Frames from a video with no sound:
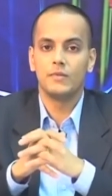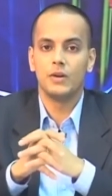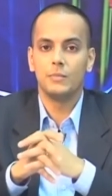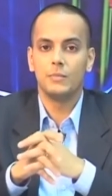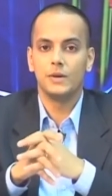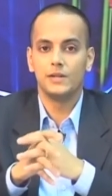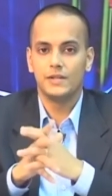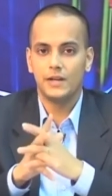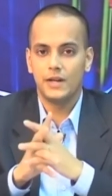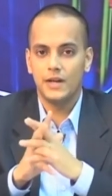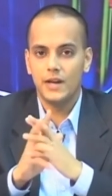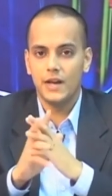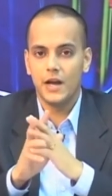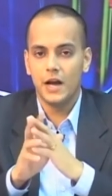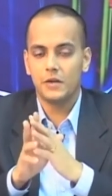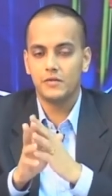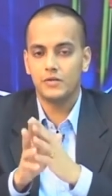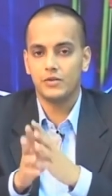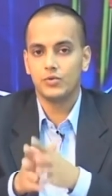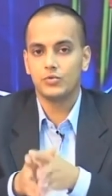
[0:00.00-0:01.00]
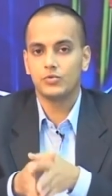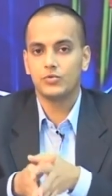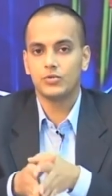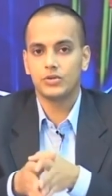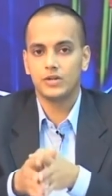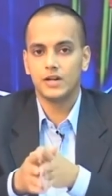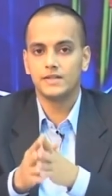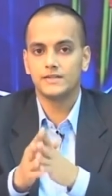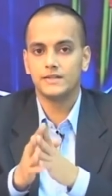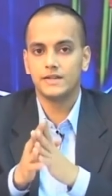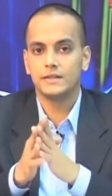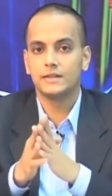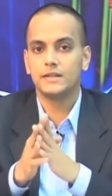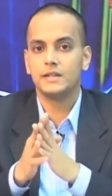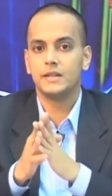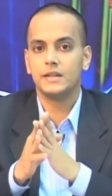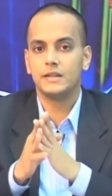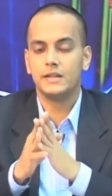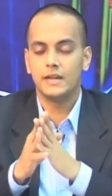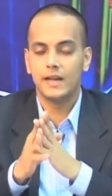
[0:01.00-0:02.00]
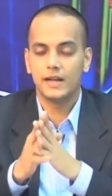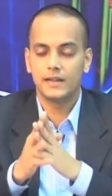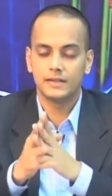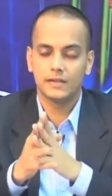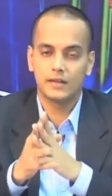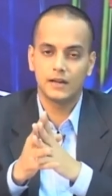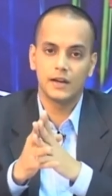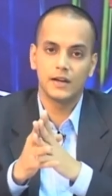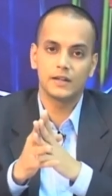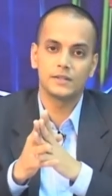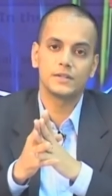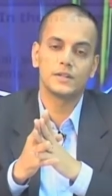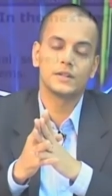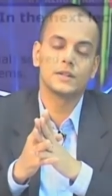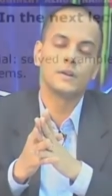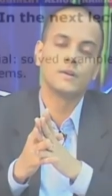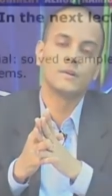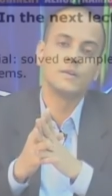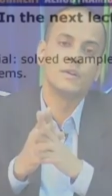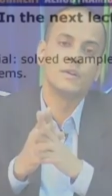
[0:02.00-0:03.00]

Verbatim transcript: We will basically have a tutorial session in the next lecture.